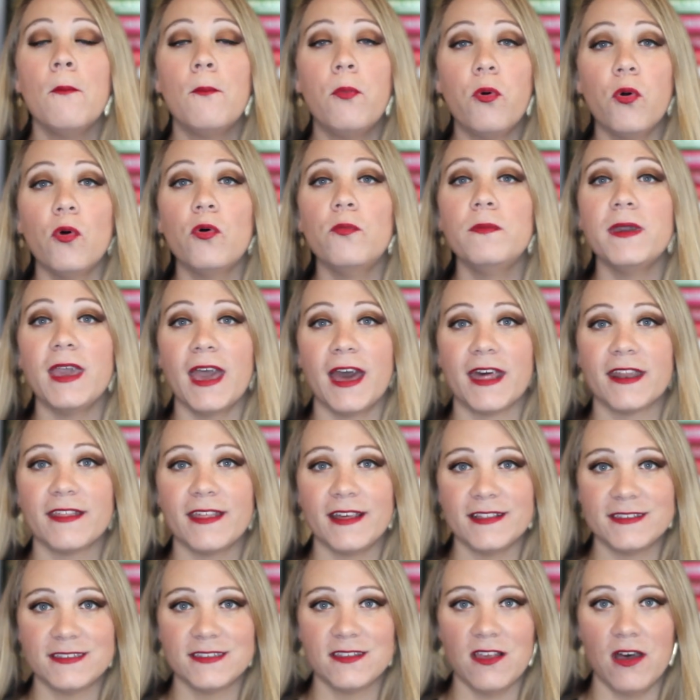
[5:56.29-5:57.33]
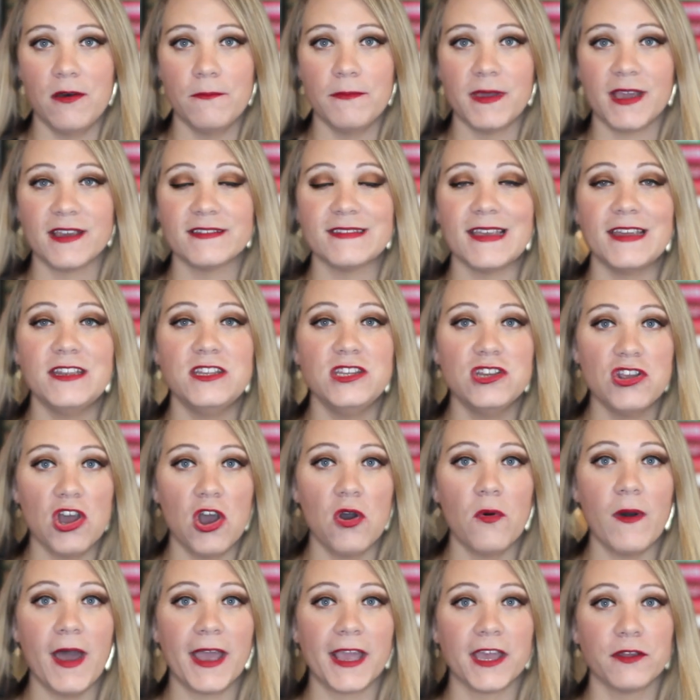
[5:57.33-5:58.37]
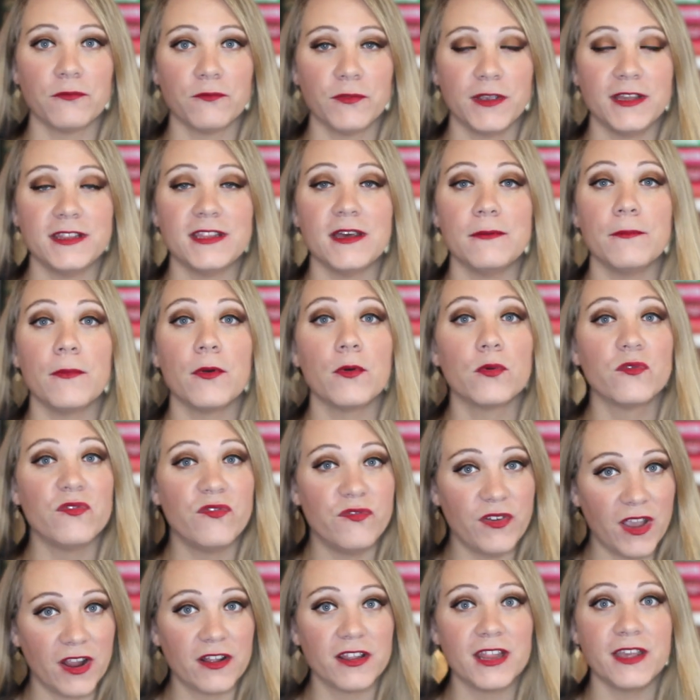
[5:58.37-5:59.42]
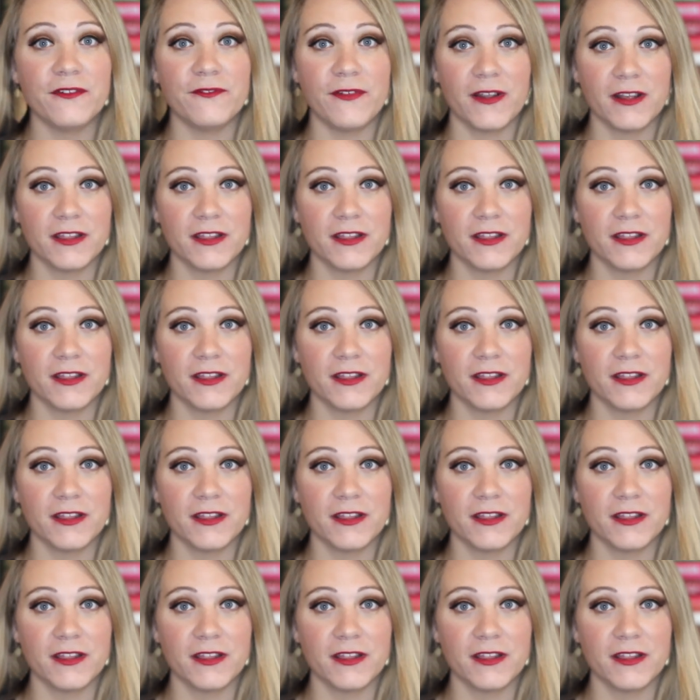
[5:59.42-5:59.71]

pull me out of that slump because I know I can read them fairly